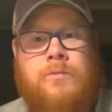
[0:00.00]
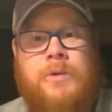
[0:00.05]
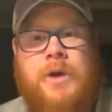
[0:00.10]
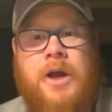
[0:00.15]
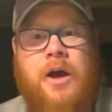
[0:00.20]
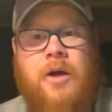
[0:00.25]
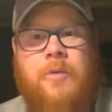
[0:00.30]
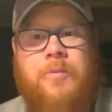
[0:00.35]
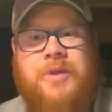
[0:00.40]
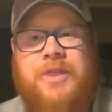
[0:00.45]

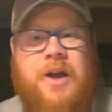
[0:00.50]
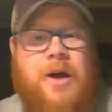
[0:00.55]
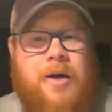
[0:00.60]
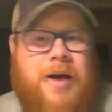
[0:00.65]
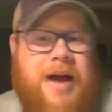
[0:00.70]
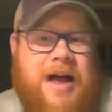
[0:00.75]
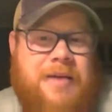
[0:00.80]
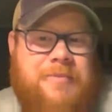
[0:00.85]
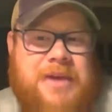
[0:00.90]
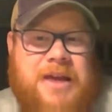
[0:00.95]
but
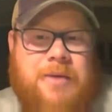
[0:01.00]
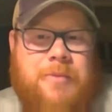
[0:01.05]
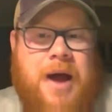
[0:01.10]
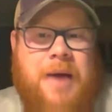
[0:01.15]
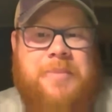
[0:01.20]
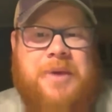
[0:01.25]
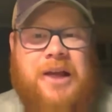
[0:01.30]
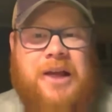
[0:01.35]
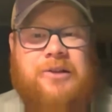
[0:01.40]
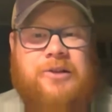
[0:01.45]
it
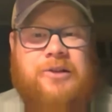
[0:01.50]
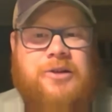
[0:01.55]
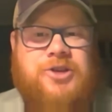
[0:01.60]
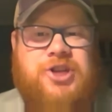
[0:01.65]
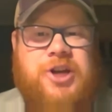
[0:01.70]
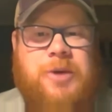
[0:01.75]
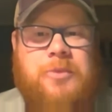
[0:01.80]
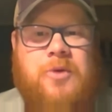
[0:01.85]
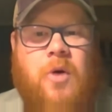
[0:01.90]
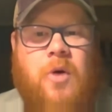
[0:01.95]
might be like a little
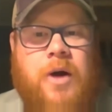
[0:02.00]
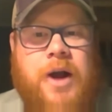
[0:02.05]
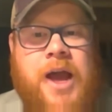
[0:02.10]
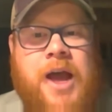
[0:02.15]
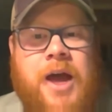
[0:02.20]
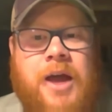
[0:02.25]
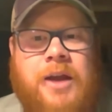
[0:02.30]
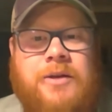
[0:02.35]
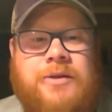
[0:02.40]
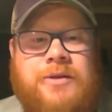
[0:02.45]
Jim
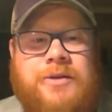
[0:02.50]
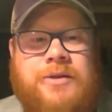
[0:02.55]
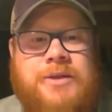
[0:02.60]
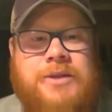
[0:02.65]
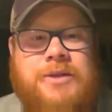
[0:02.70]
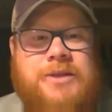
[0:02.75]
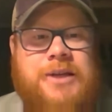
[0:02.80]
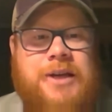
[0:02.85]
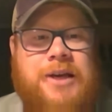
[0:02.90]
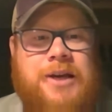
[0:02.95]
Cornette. So